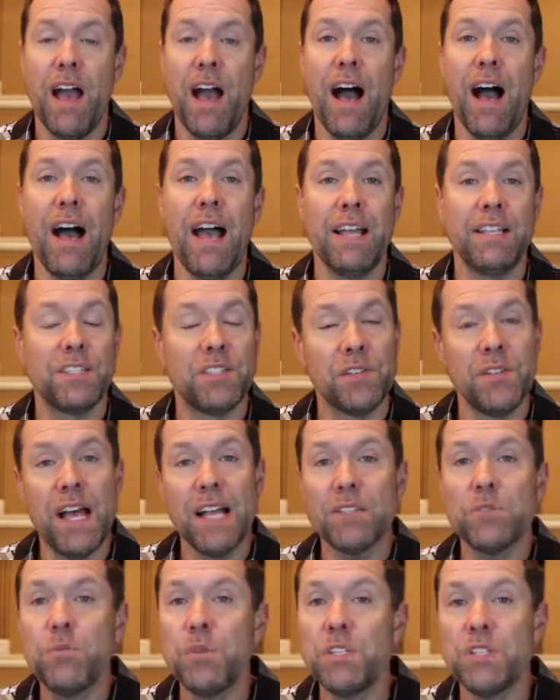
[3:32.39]
And so
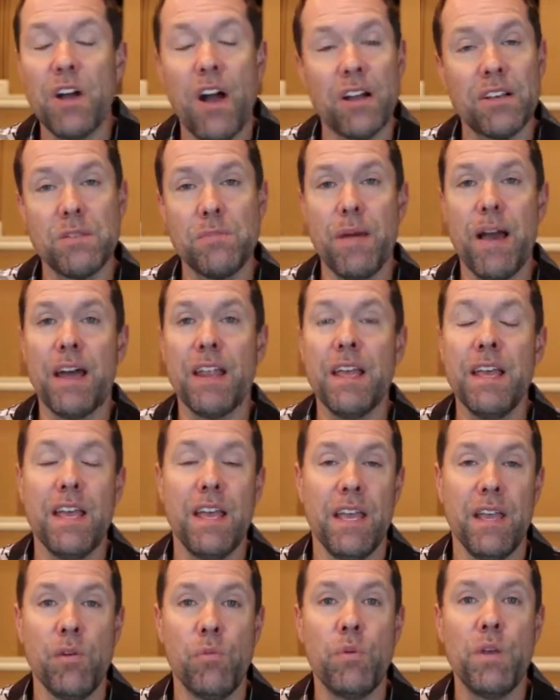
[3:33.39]
that's what we talked about
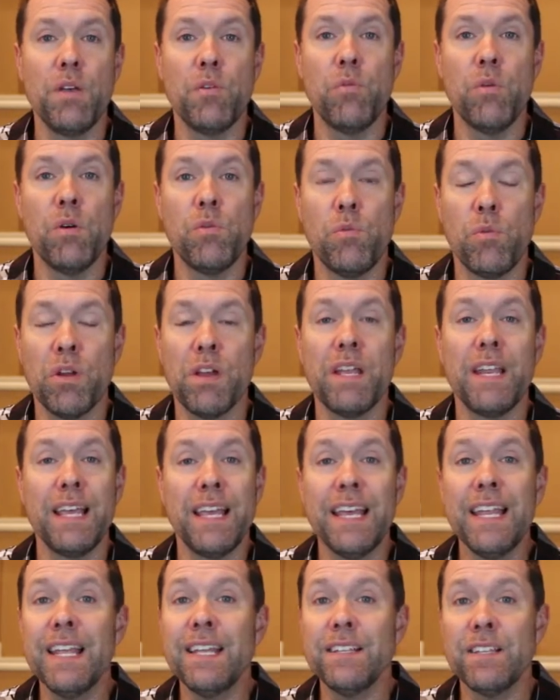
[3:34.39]
in week 1. We're going to
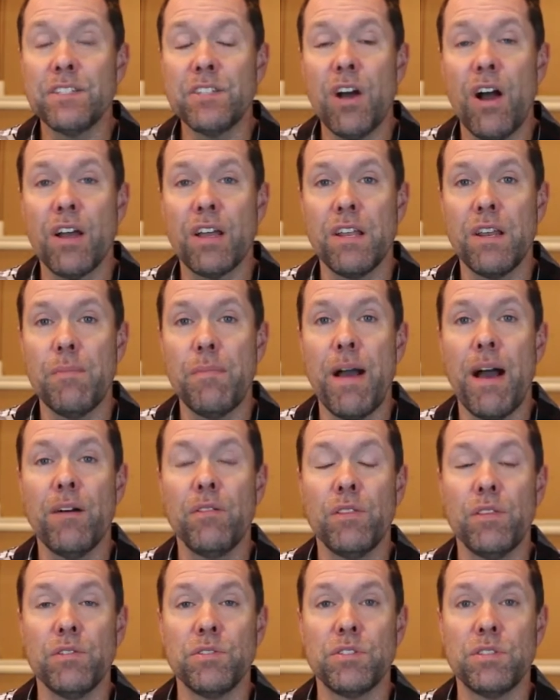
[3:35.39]
get into talking
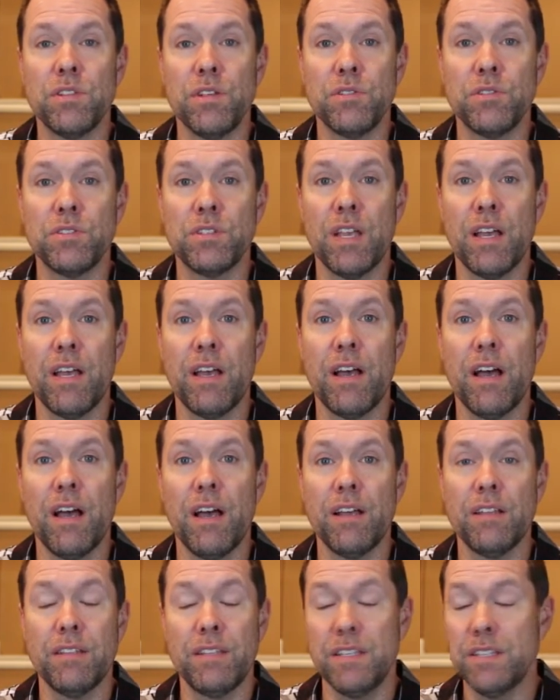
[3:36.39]
about this
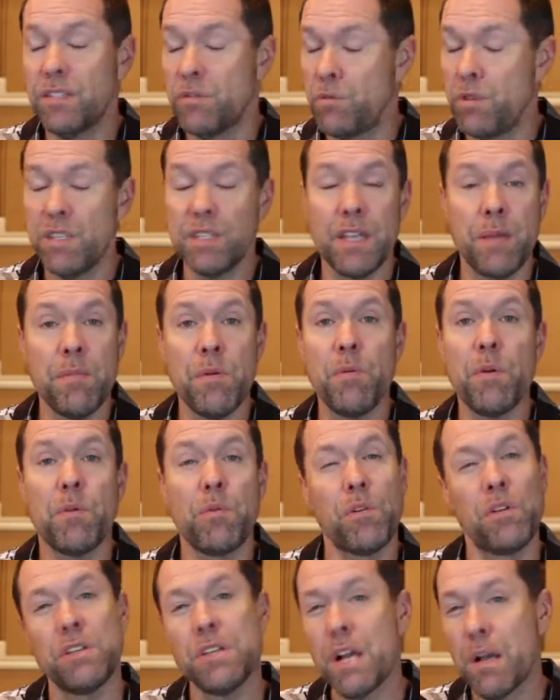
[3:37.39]
coming week.
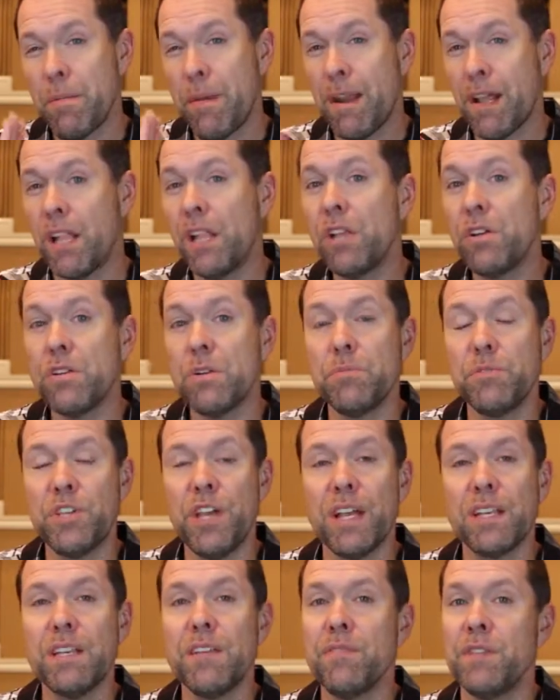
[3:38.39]
We're going to talk about a clear
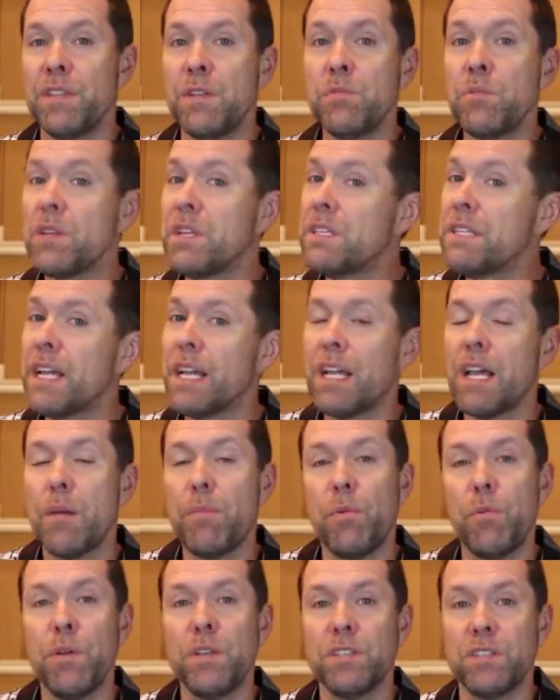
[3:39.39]
objective, and then we're going to take a
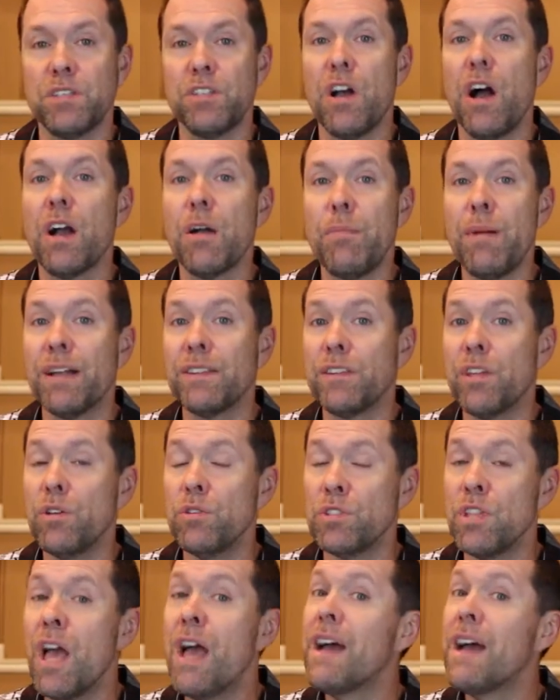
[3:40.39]
couple weeks to talk about those